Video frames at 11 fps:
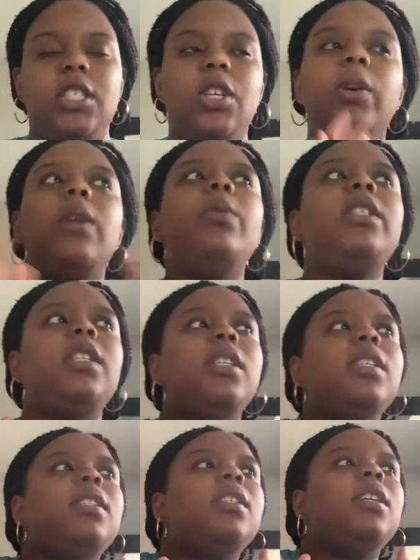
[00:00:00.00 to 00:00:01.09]
So it
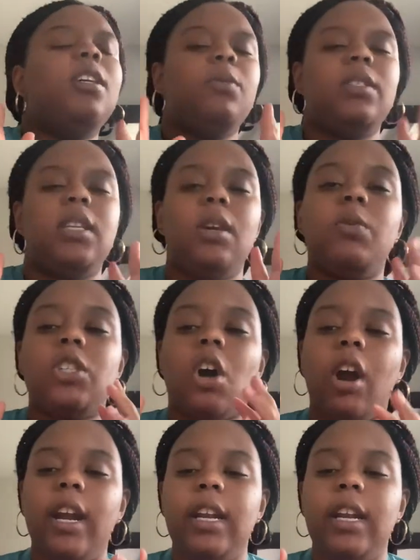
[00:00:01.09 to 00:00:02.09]
was hard,